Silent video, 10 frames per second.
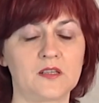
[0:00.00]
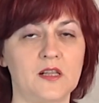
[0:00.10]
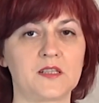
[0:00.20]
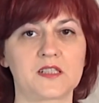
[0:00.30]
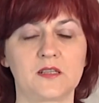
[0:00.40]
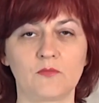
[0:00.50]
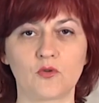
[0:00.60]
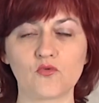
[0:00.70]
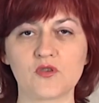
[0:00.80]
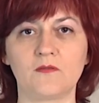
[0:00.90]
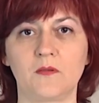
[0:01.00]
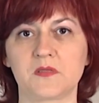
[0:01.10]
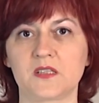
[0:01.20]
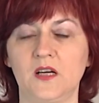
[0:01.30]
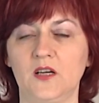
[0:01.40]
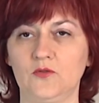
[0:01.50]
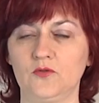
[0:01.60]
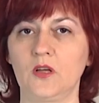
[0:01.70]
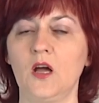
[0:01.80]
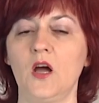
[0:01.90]
People who like
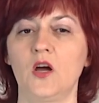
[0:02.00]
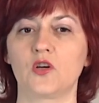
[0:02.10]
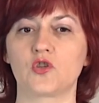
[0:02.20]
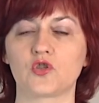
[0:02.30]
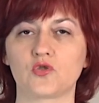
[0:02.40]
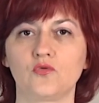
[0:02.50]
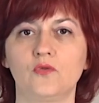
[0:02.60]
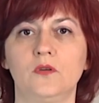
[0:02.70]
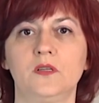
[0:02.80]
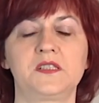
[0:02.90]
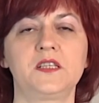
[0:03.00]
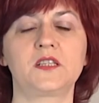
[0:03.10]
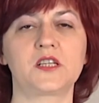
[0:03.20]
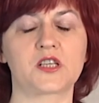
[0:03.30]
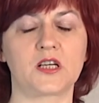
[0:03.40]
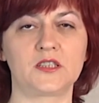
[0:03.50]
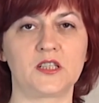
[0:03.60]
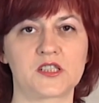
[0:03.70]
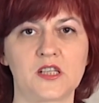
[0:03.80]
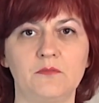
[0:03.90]
to crochet Irish or Guipure
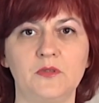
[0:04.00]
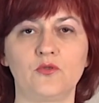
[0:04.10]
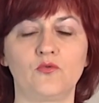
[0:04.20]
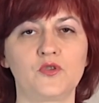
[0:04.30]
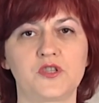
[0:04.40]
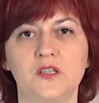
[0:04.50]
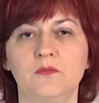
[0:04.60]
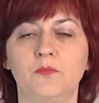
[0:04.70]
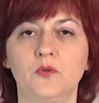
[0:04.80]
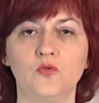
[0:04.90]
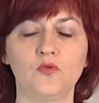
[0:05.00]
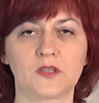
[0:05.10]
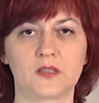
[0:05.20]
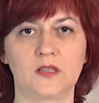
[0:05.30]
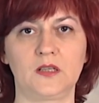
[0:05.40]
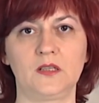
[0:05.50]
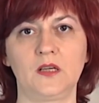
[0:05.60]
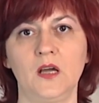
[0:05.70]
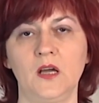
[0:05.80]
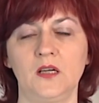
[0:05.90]
laces know that the mesh should
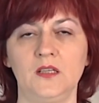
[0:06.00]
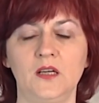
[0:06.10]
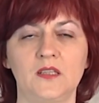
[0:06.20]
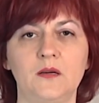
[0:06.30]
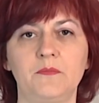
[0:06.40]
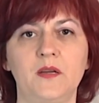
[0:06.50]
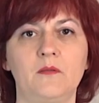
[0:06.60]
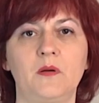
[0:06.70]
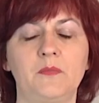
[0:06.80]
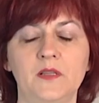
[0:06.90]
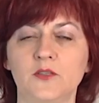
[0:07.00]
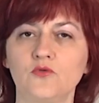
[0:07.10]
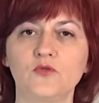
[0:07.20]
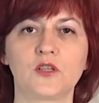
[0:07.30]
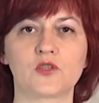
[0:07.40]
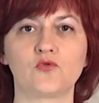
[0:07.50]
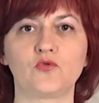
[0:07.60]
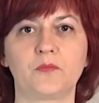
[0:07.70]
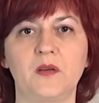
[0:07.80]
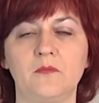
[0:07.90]
be very tight.
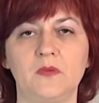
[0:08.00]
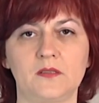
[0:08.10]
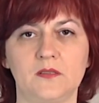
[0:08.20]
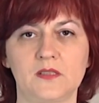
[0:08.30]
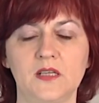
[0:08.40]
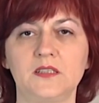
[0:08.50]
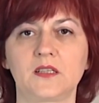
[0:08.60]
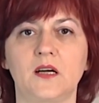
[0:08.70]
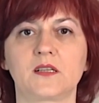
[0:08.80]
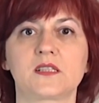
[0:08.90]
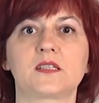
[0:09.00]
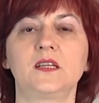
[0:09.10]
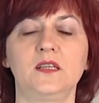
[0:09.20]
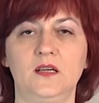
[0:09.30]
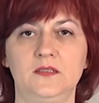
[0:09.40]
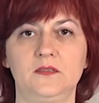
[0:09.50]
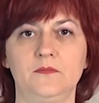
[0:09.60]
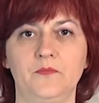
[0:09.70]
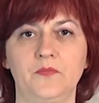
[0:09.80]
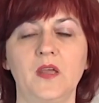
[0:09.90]
In this case, it should
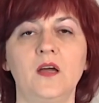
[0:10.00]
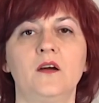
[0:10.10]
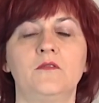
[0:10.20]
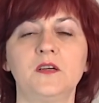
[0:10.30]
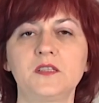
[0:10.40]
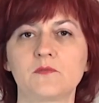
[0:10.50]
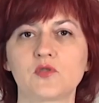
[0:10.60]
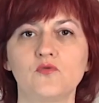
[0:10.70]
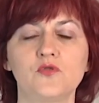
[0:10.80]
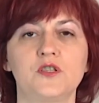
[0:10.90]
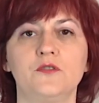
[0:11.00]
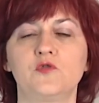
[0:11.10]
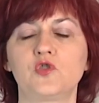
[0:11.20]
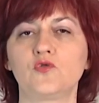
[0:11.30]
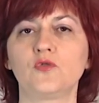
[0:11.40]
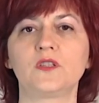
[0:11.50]
be the opposite.